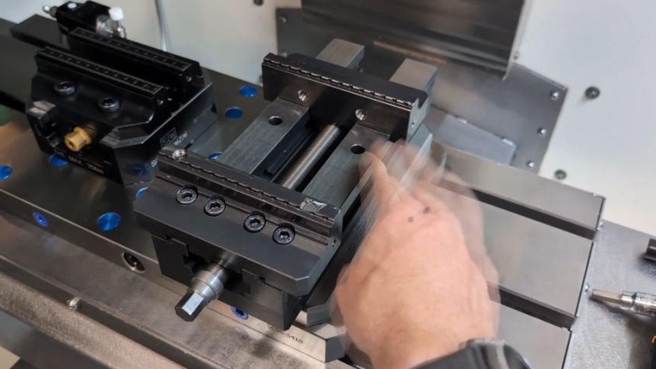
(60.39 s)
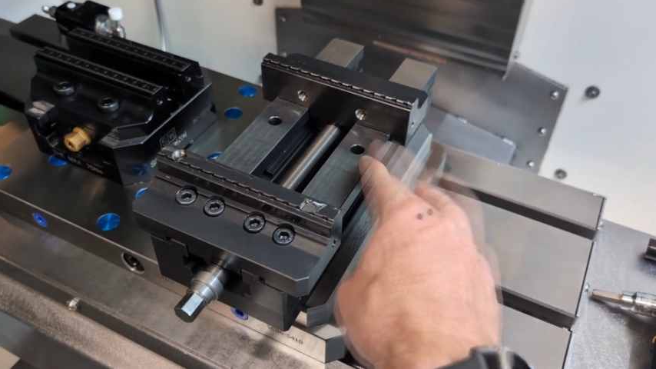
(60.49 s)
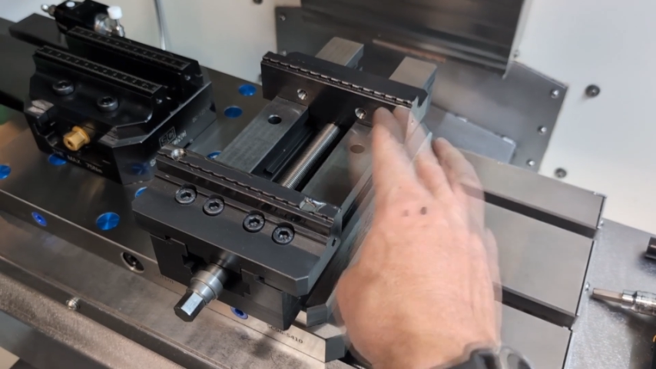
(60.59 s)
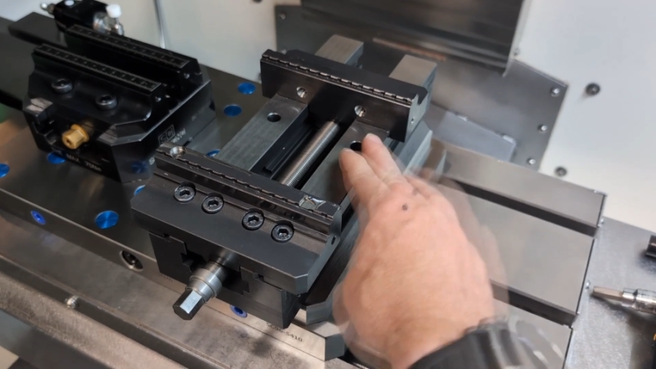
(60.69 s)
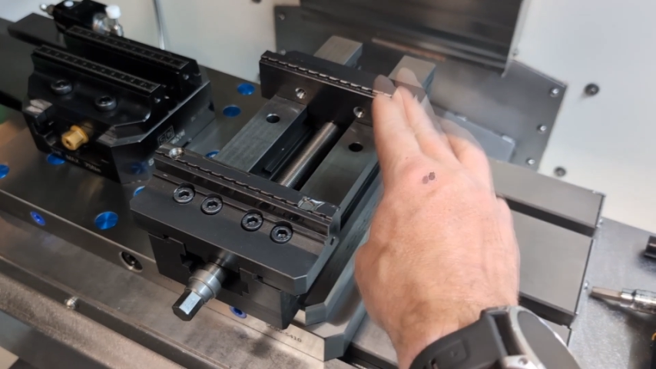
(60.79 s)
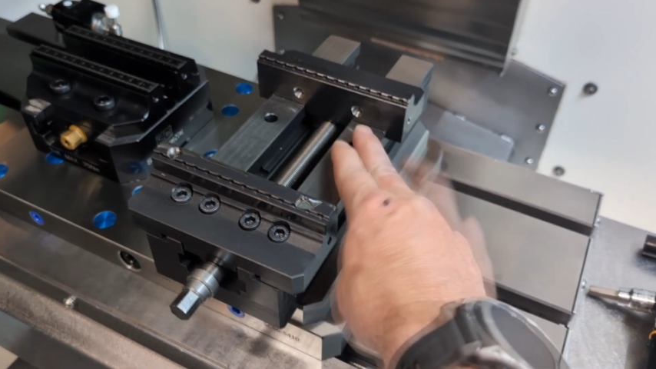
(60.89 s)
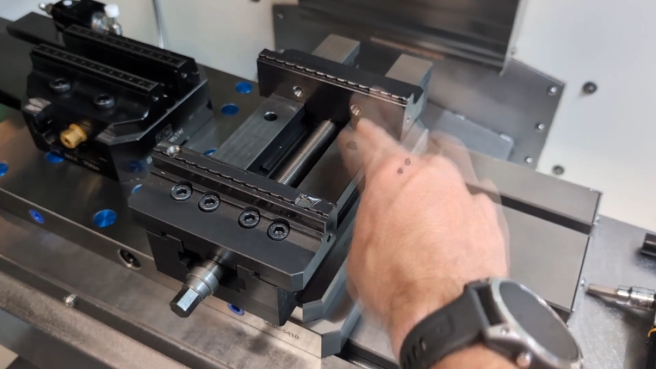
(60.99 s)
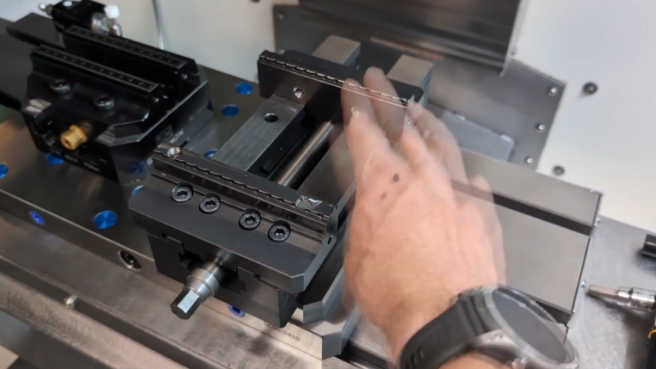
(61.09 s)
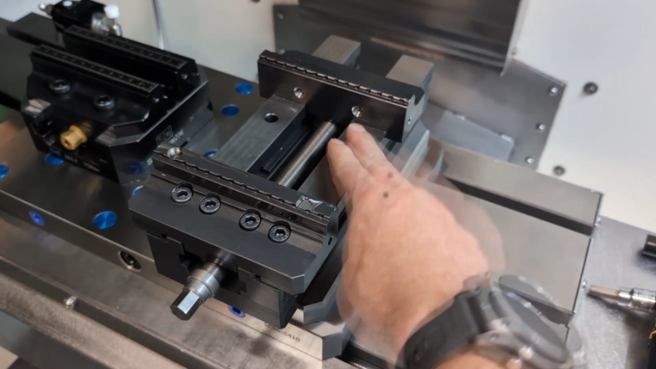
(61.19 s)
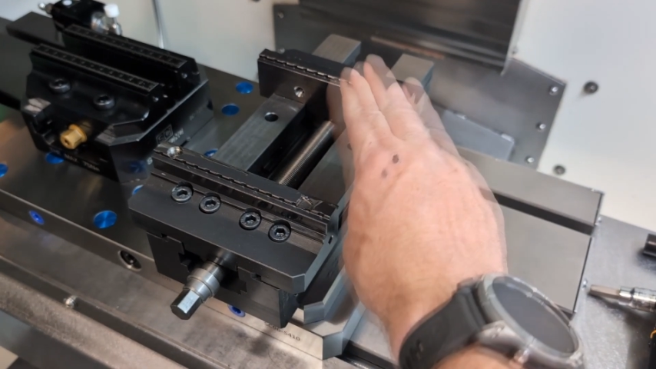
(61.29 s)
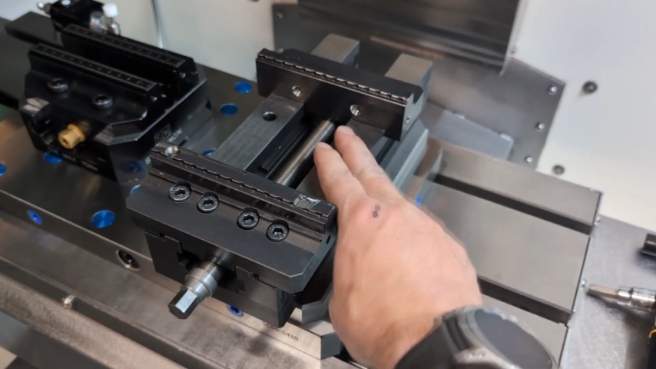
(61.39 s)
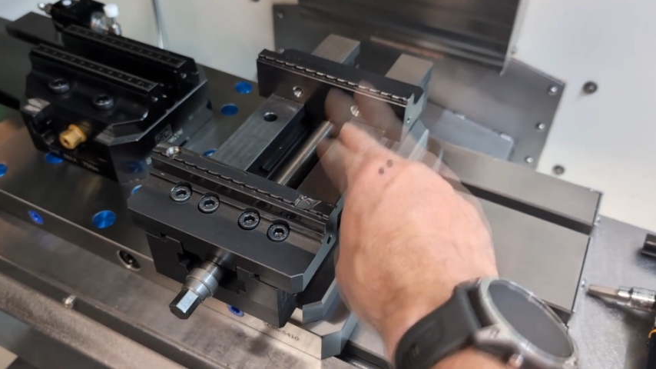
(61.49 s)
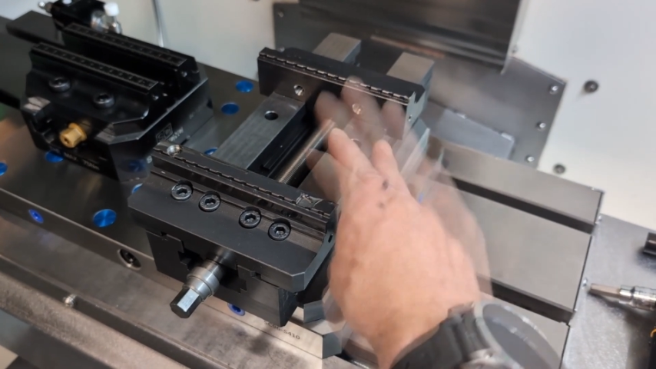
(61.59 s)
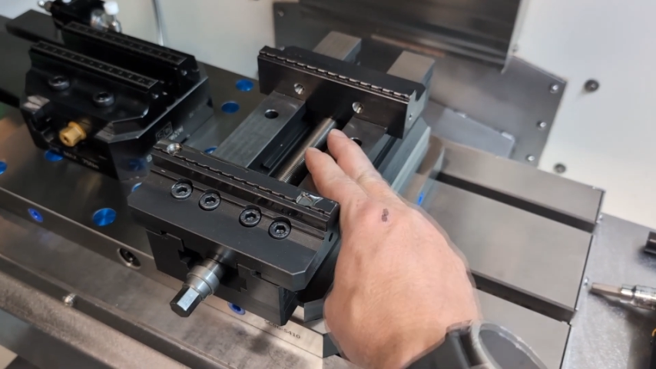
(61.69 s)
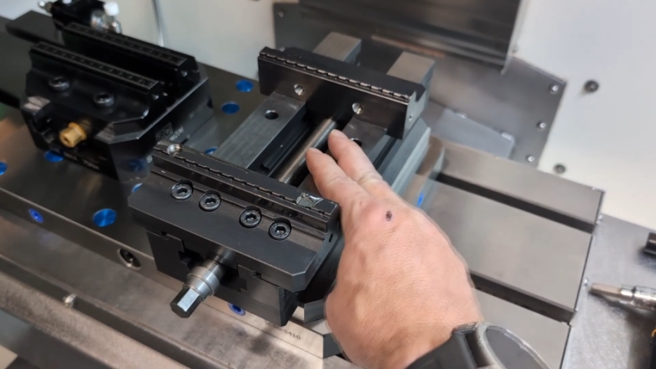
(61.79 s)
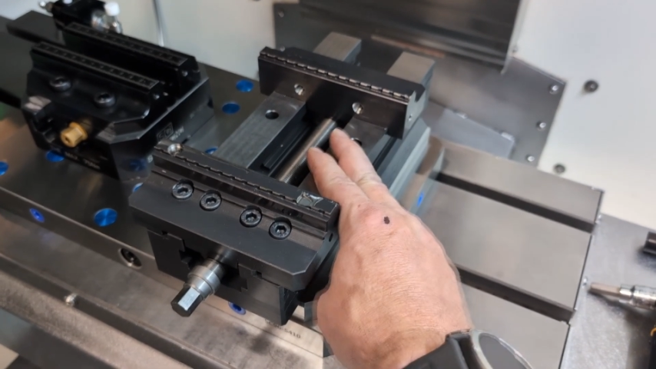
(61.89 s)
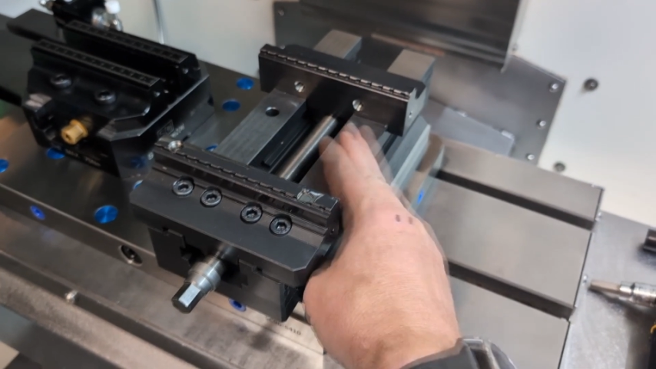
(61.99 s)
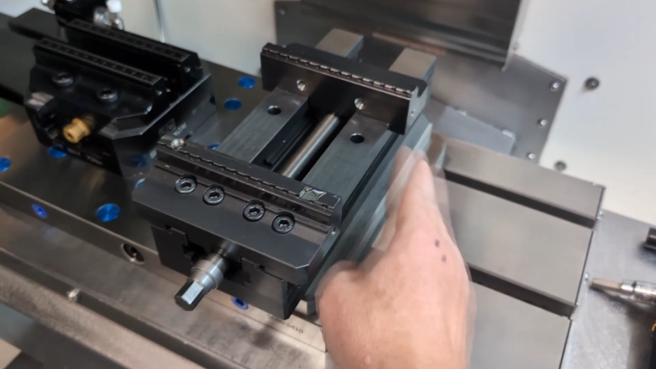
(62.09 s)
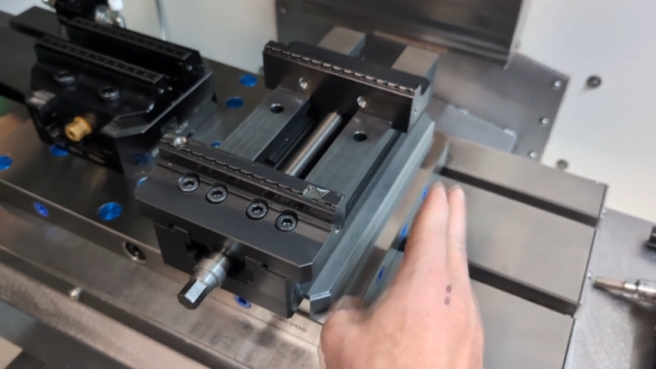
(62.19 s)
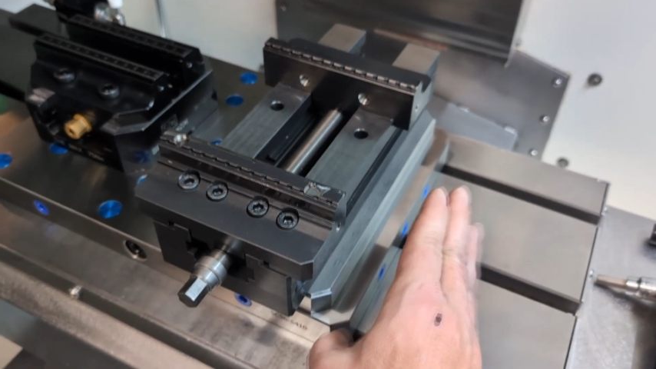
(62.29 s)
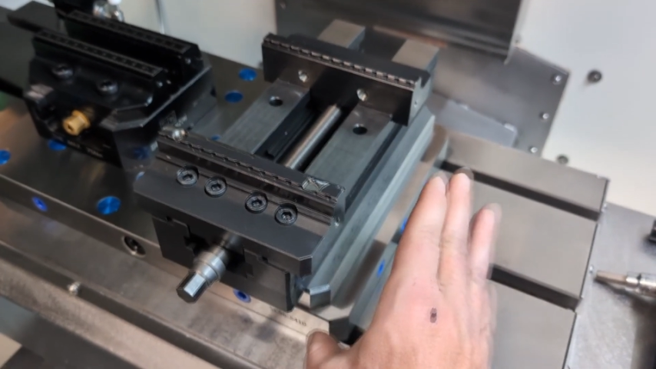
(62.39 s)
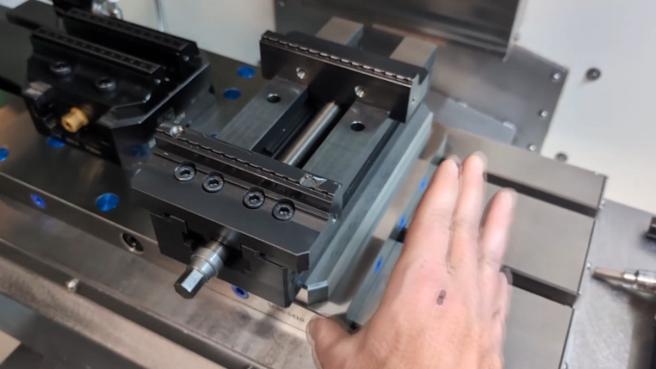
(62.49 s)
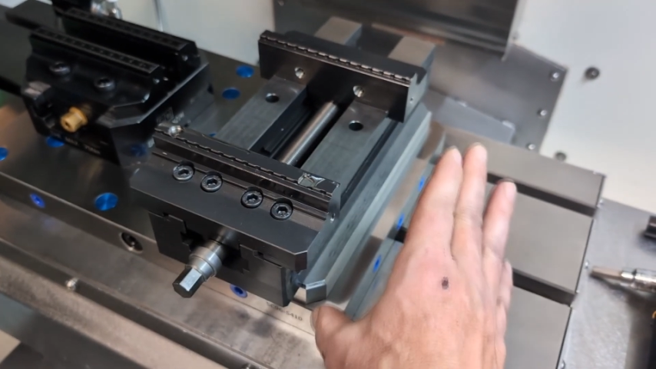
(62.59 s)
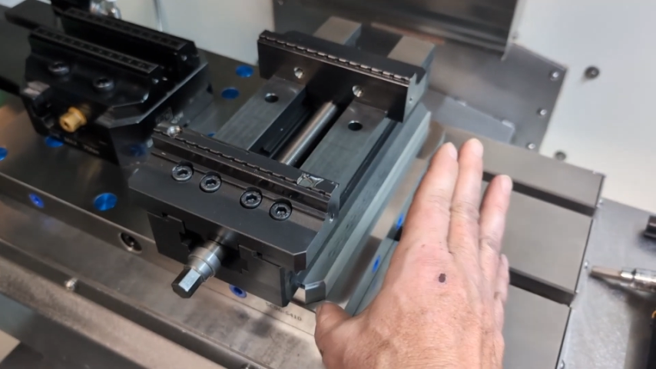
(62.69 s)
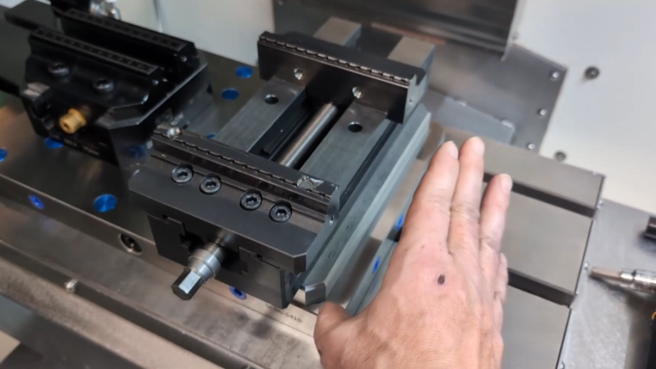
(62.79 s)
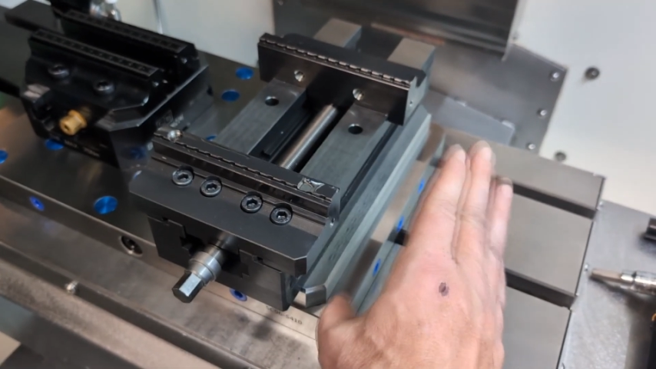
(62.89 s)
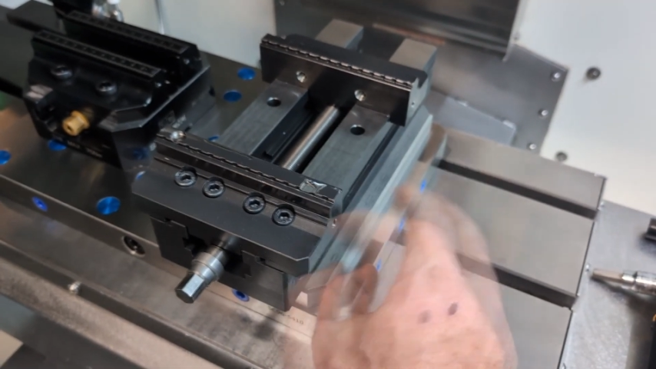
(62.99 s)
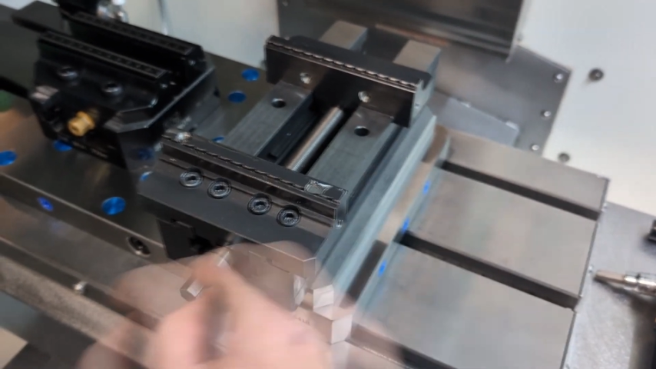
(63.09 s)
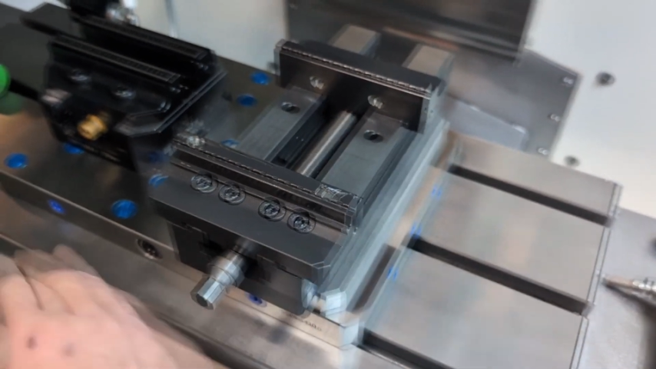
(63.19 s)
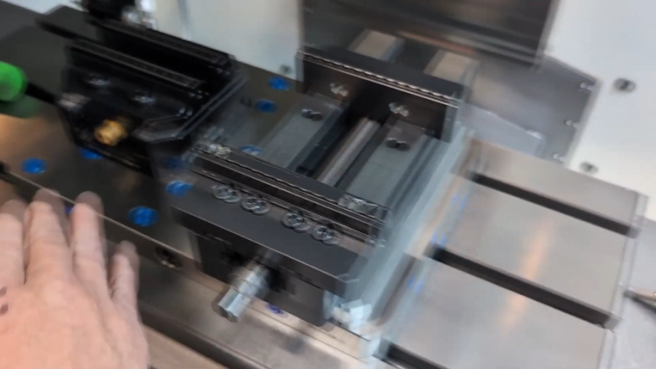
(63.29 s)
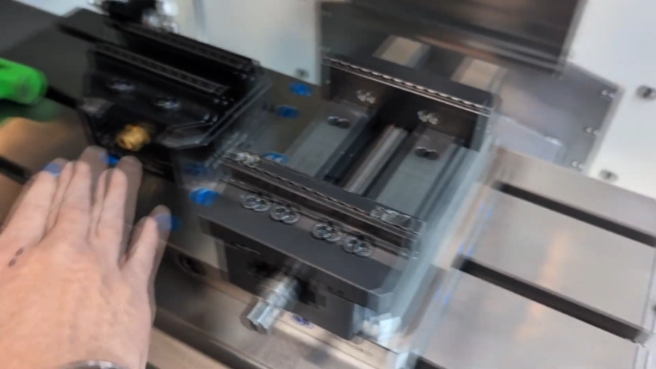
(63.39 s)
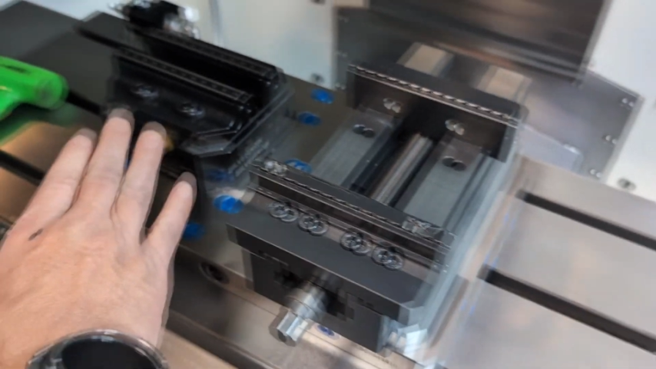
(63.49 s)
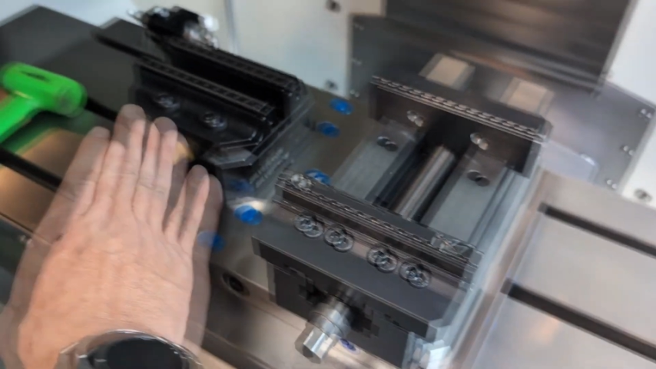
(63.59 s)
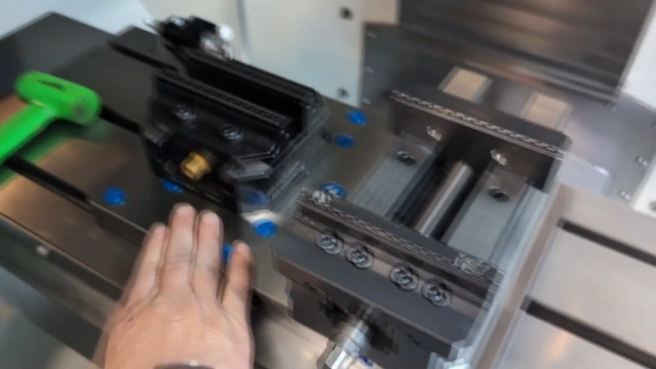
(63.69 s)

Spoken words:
[unreadable: no face in view]